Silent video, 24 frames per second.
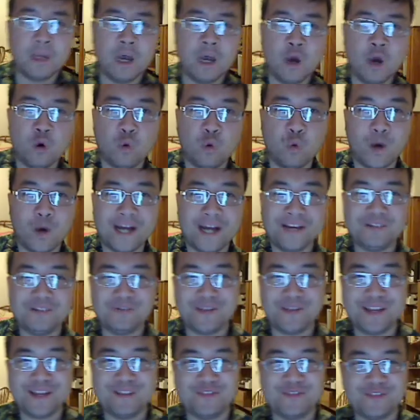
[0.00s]
One of
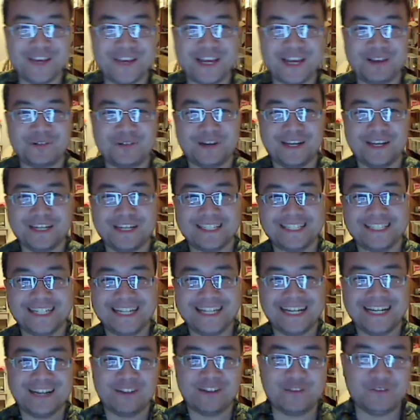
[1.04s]
my favorite
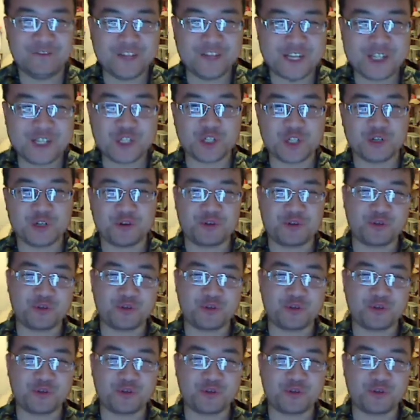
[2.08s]
features